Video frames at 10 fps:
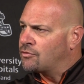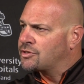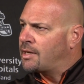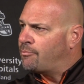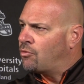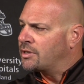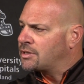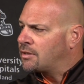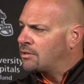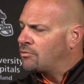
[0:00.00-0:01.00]
Those 10
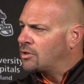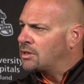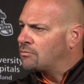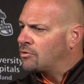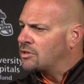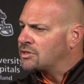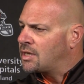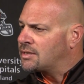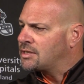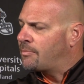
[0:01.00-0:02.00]
points, I think, really, really
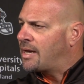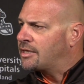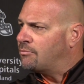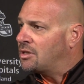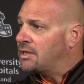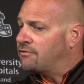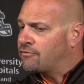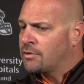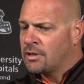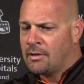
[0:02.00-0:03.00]
set us up, got the
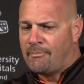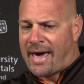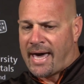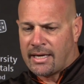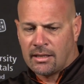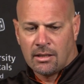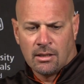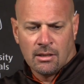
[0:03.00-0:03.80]
belief back.